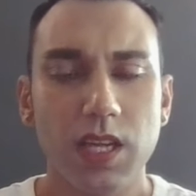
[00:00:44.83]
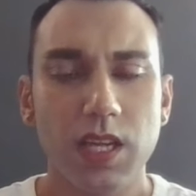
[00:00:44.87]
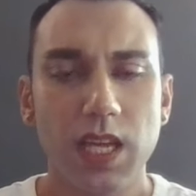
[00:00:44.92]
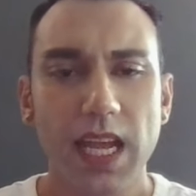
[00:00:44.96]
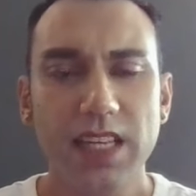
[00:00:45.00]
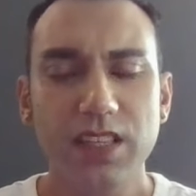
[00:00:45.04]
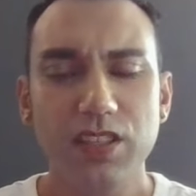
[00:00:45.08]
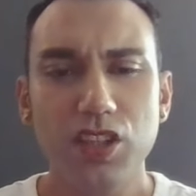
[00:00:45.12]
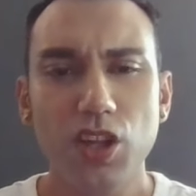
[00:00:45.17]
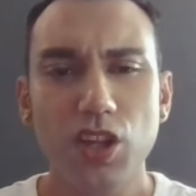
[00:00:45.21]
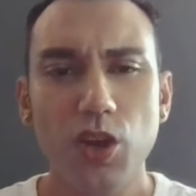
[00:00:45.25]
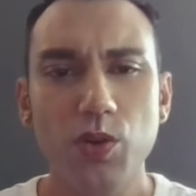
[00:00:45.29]

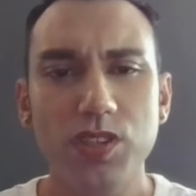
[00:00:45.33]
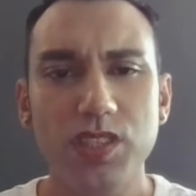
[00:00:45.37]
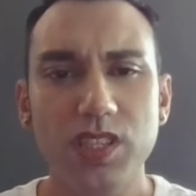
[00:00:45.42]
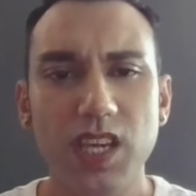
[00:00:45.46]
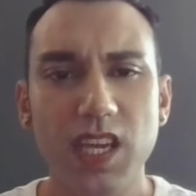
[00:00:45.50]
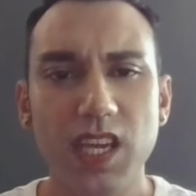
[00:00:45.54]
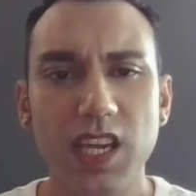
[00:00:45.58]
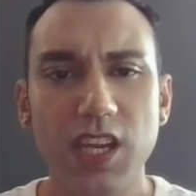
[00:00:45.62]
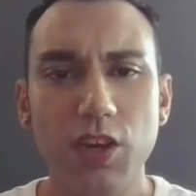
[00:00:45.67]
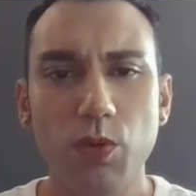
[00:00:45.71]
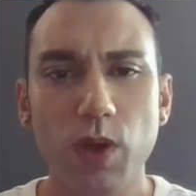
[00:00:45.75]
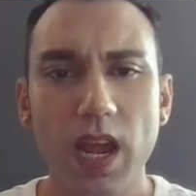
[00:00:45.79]
It's no
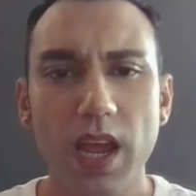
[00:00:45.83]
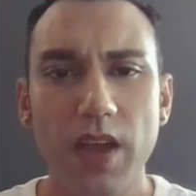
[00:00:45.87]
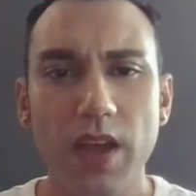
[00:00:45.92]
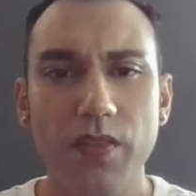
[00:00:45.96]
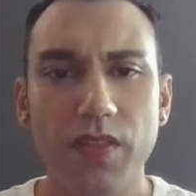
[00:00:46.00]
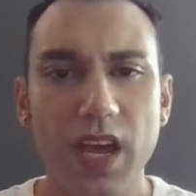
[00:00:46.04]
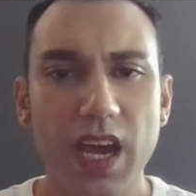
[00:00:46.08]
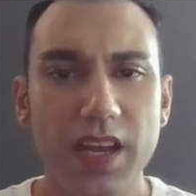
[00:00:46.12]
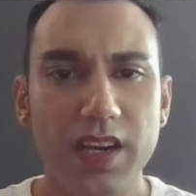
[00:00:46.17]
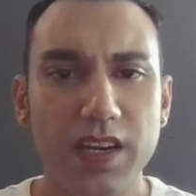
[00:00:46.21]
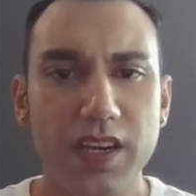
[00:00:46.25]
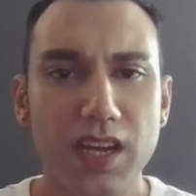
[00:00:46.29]
secret
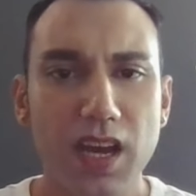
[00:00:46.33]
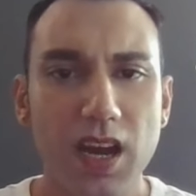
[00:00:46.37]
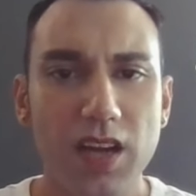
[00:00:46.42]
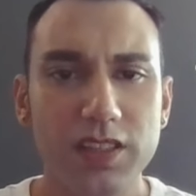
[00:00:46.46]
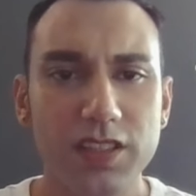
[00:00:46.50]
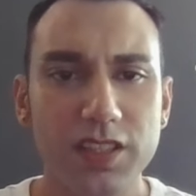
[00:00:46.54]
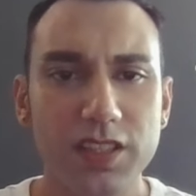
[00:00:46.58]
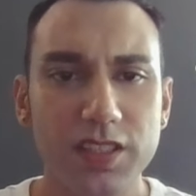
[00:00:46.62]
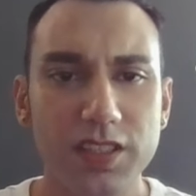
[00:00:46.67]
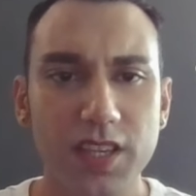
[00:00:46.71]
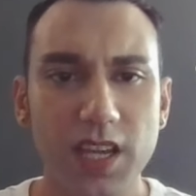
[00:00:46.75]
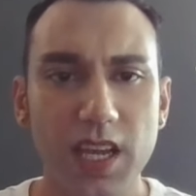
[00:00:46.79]
that
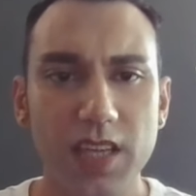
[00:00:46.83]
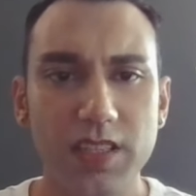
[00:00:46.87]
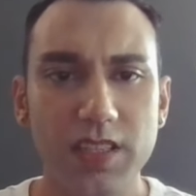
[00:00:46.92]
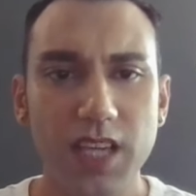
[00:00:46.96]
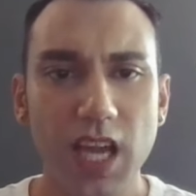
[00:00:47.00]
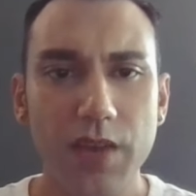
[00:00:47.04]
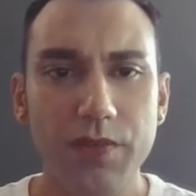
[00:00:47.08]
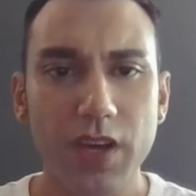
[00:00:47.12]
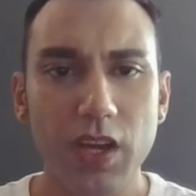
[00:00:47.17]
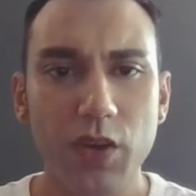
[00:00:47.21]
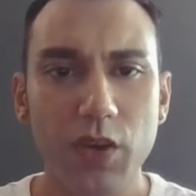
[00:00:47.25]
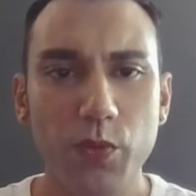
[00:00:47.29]
narcissists
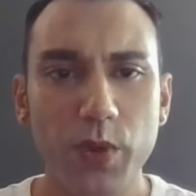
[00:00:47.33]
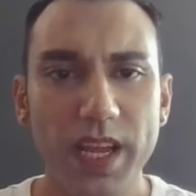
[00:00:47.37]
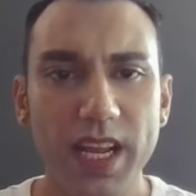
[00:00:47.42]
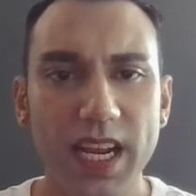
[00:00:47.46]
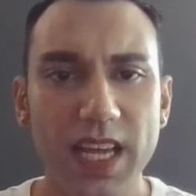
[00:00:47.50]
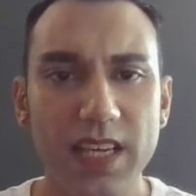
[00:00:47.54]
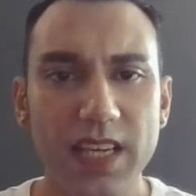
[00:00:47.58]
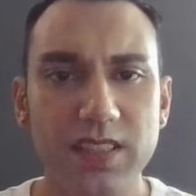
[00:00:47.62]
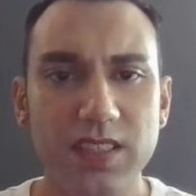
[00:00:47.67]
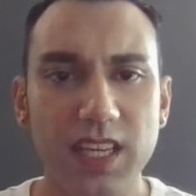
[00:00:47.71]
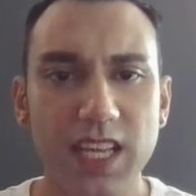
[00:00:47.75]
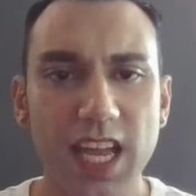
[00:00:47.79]
have
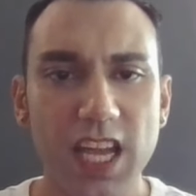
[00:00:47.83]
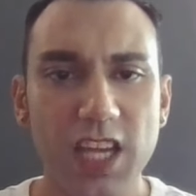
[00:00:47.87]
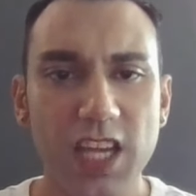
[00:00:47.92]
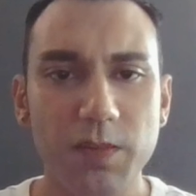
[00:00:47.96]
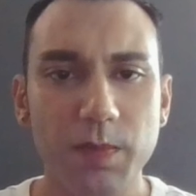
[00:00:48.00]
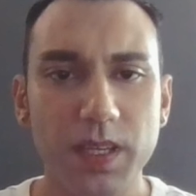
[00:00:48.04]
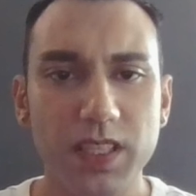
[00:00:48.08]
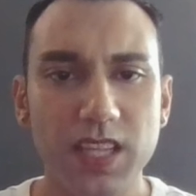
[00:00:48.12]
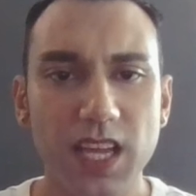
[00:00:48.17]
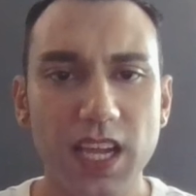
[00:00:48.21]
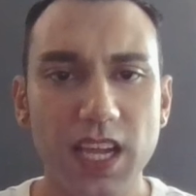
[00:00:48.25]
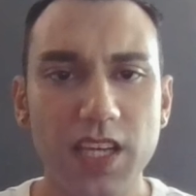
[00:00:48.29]
unrealistic
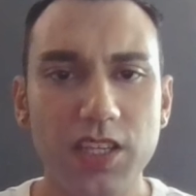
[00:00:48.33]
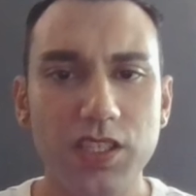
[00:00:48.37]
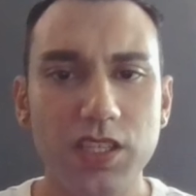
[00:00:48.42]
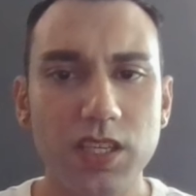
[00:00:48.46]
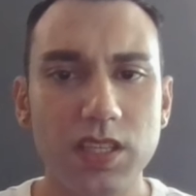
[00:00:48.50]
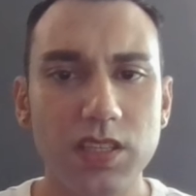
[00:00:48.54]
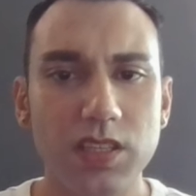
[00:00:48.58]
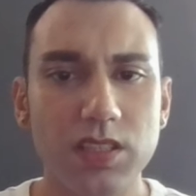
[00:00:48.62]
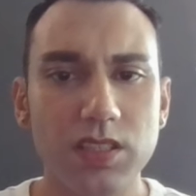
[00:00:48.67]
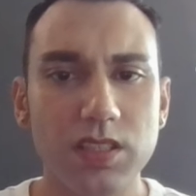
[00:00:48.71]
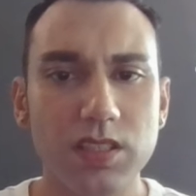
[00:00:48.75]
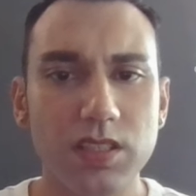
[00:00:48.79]

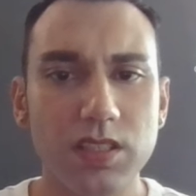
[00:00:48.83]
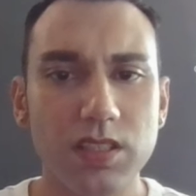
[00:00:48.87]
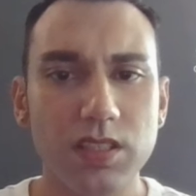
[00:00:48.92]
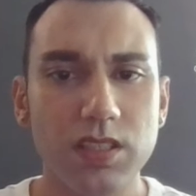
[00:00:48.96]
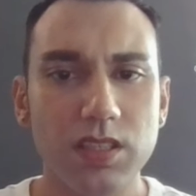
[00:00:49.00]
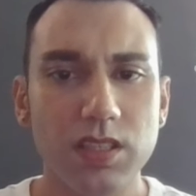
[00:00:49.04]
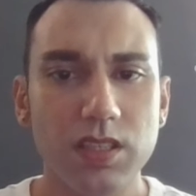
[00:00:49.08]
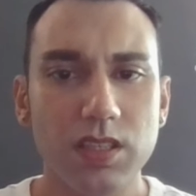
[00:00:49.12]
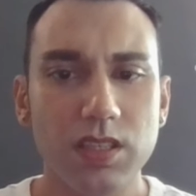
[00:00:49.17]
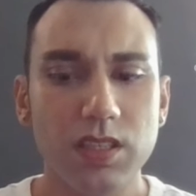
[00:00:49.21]
expectations.